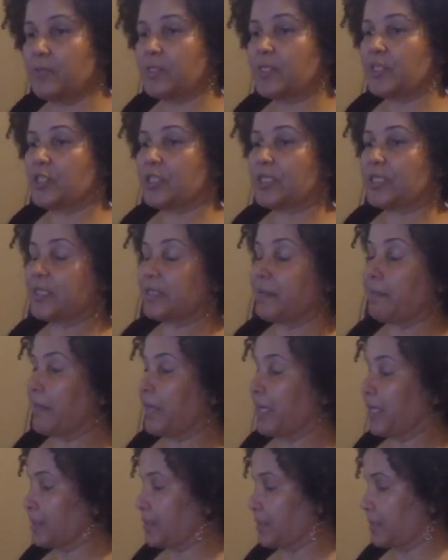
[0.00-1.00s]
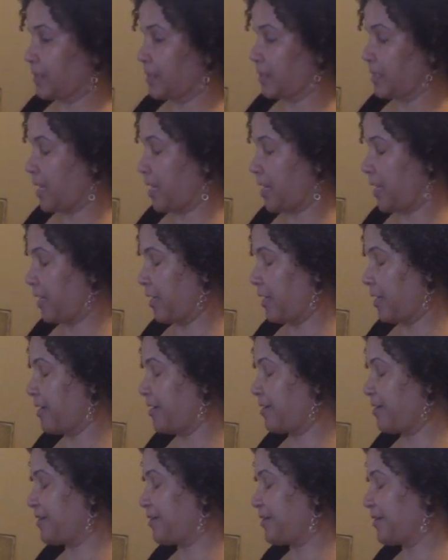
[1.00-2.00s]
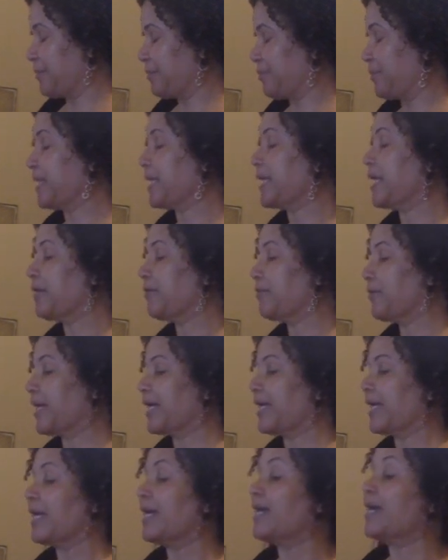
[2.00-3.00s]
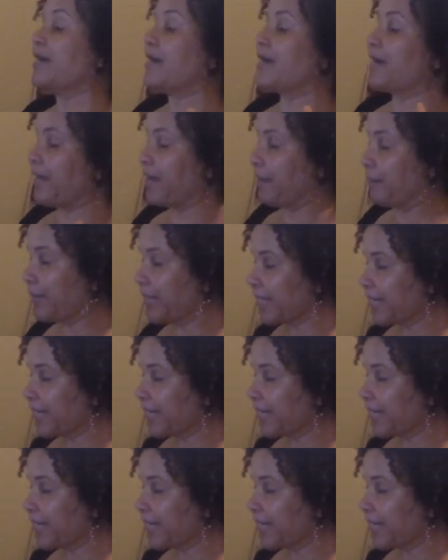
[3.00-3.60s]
was just a mess. But anyway, I